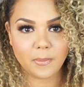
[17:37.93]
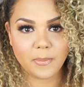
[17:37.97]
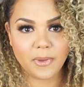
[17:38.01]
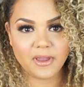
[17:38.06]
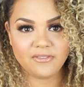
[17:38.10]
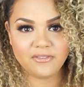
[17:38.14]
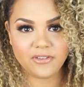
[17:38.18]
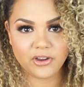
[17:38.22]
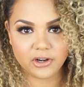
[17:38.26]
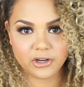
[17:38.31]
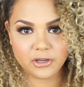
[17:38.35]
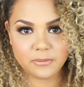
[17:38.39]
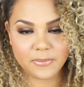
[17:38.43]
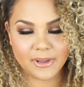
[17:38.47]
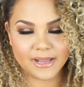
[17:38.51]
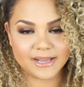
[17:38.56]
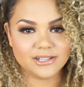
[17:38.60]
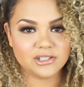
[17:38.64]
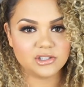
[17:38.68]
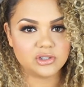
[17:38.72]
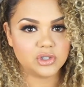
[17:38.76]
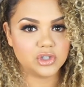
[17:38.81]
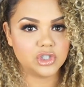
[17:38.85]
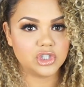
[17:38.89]
my very
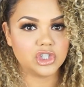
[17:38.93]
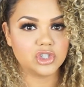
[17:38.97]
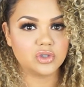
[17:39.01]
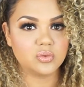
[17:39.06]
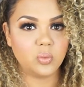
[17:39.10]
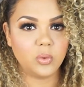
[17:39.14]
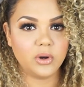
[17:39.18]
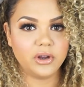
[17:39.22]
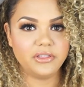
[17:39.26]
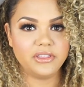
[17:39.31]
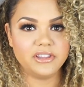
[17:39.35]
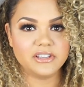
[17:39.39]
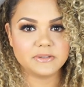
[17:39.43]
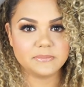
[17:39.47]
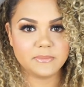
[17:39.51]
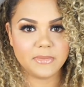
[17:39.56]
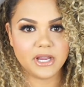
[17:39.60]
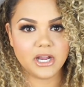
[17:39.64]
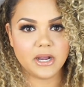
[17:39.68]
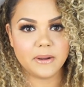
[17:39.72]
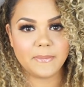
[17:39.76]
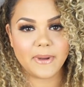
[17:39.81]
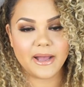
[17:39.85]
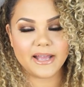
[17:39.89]
best to just wear this
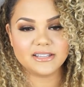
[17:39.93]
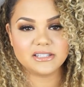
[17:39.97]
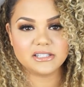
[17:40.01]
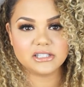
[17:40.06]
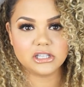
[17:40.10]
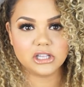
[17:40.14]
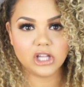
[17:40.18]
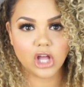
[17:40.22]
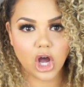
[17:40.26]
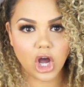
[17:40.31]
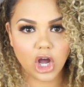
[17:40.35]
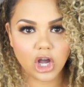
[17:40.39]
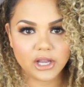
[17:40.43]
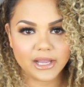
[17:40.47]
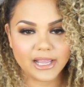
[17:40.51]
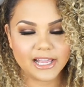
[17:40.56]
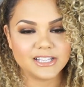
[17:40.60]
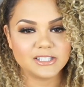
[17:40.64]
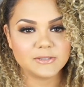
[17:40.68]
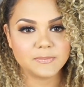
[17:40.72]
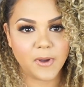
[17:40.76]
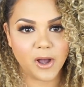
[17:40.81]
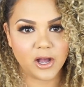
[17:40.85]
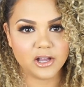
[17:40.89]
makeup as long
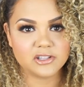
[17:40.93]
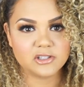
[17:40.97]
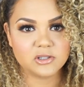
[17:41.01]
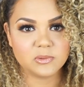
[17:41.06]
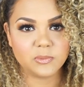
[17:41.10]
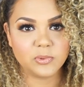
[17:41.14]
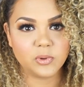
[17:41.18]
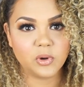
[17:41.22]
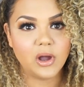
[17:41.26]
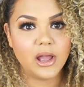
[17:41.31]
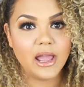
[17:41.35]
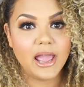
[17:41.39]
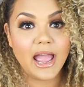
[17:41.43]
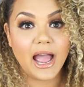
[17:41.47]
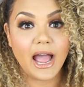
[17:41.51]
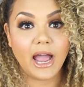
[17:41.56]
as possible.